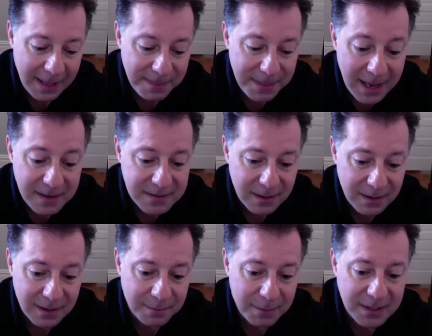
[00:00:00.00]
that
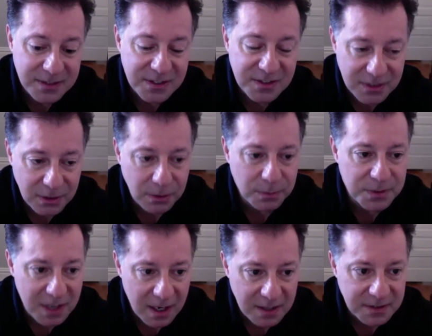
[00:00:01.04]
time, I still
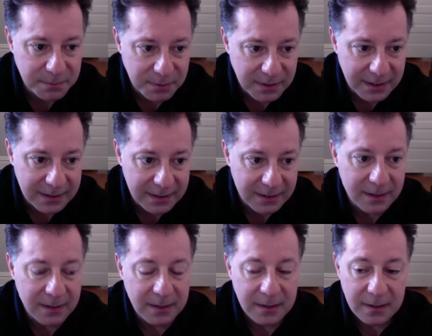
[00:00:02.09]
was contemplating
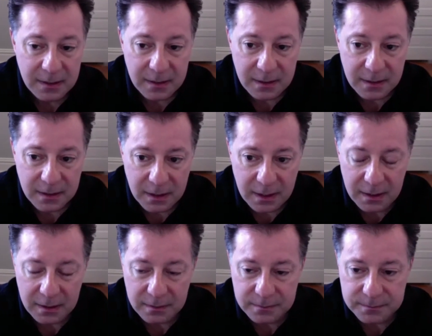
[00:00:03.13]

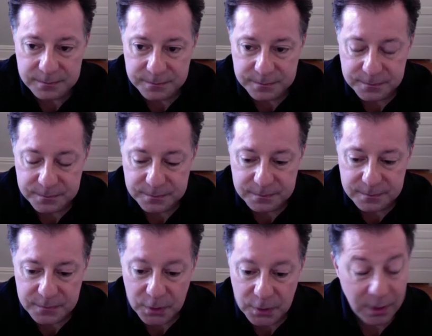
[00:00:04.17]

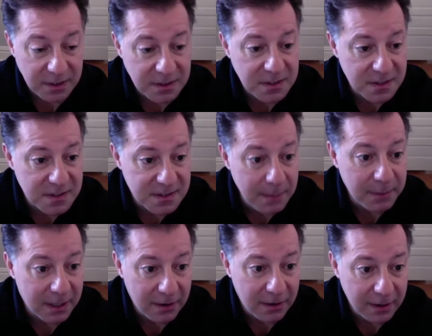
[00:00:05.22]
going into the
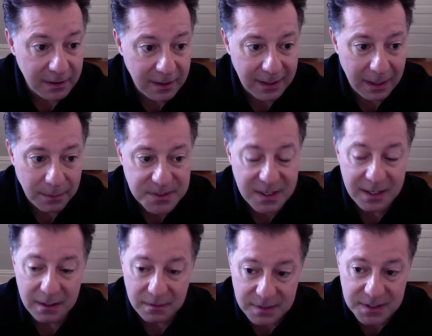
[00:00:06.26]
seminary. And I was like,
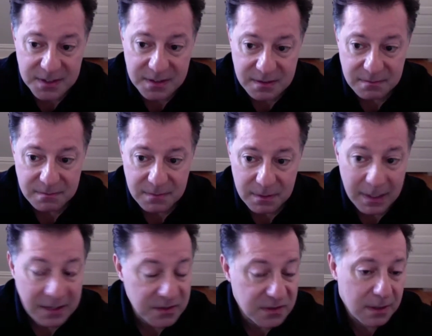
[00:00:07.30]
this
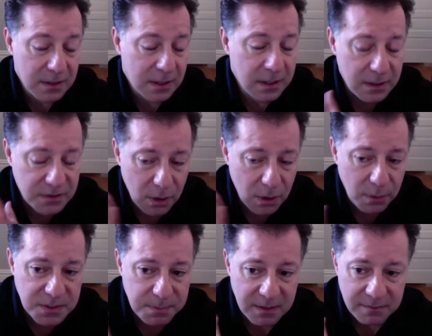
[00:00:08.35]
immense, it has
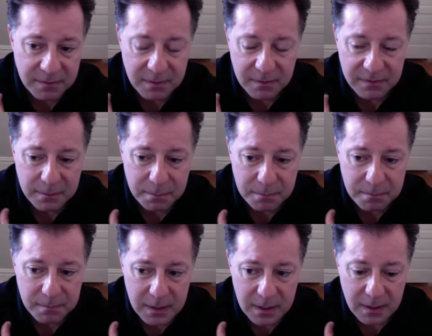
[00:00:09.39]
always been a
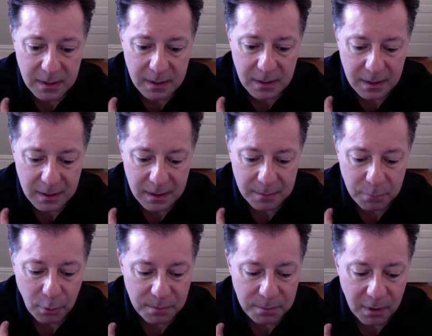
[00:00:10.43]
very
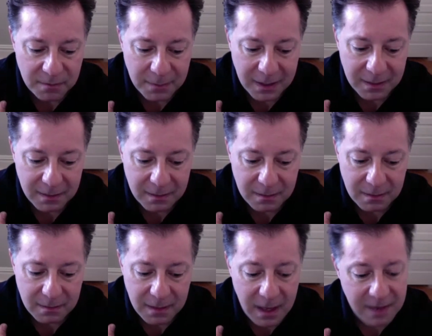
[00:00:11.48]
important part of my
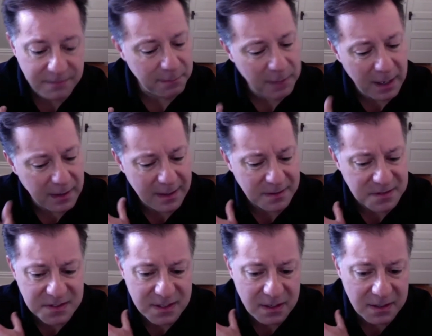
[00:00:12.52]
life. I'm not
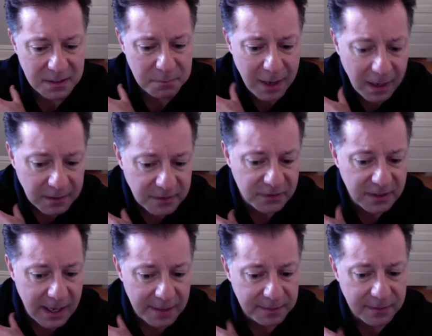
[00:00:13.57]
necessarily a practicing
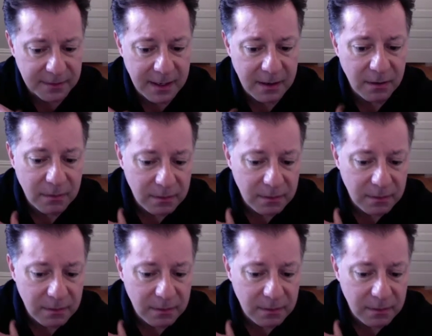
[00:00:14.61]
Catholic now,